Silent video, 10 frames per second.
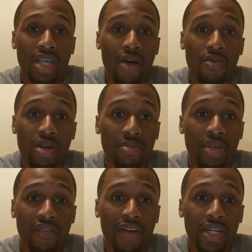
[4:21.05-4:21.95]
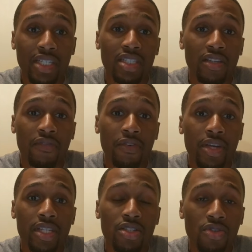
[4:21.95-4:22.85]
I want to be financially
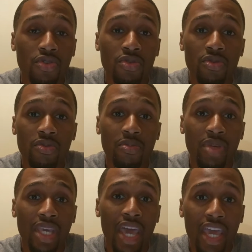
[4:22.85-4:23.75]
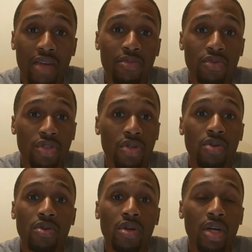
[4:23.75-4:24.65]
free to be able
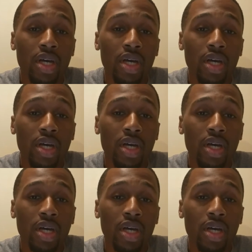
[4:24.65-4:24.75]
to